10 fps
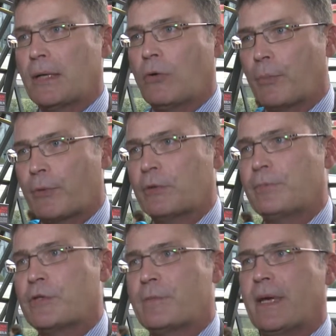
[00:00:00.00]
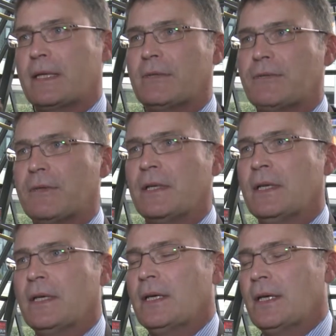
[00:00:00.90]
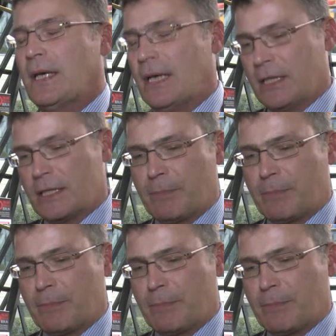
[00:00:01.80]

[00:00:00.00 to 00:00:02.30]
corporate perspective and